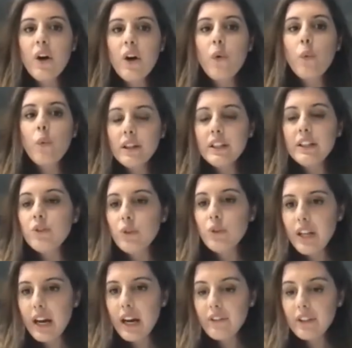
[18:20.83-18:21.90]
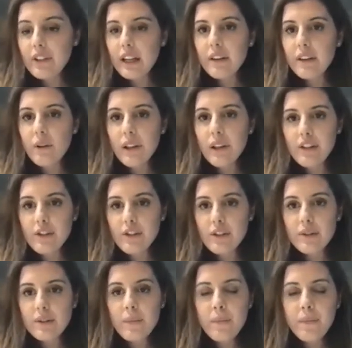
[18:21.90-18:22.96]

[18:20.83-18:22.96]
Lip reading: will lead to inaccurate calculations.